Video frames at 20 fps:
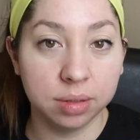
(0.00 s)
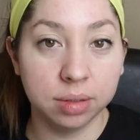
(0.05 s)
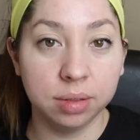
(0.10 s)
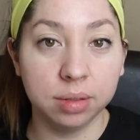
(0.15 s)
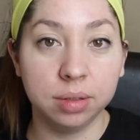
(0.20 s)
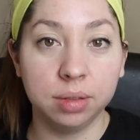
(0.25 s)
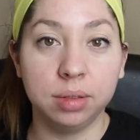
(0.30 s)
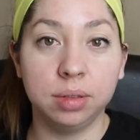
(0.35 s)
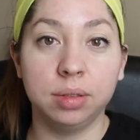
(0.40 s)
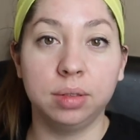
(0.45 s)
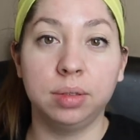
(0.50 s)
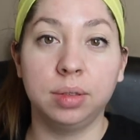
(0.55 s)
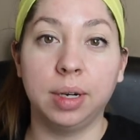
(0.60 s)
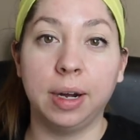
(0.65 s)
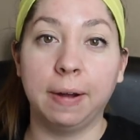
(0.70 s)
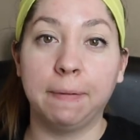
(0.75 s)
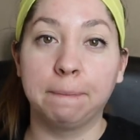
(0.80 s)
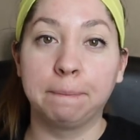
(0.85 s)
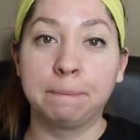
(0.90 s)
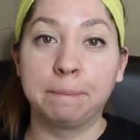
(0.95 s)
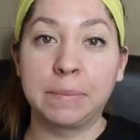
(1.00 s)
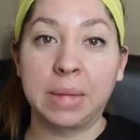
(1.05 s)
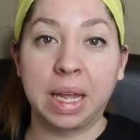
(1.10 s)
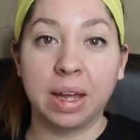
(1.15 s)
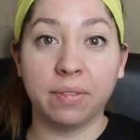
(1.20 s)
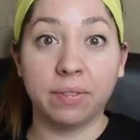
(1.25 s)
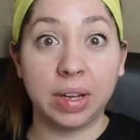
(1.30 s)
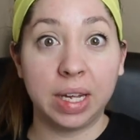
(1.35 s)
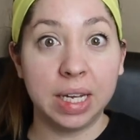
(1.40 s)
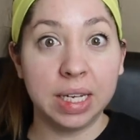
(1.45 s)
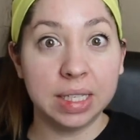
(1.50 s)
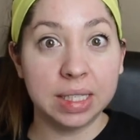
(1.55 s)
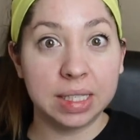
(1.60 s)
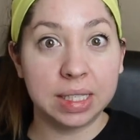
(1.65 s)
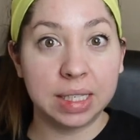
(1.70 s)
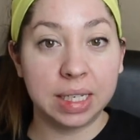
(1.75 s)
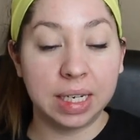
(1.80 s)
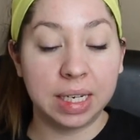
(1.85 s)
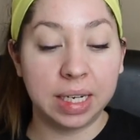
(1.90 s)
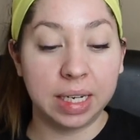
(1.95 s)
Ooh,
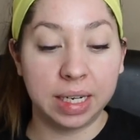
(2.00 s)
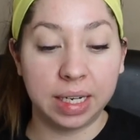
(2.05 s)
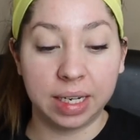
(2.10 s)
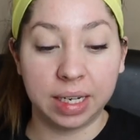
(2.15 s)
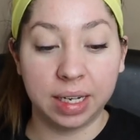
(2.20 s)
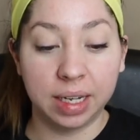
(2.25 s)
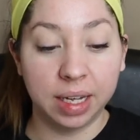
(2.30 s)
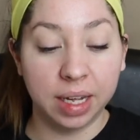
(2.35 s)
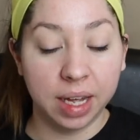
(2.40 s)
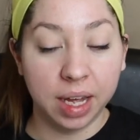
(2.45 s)
fancy.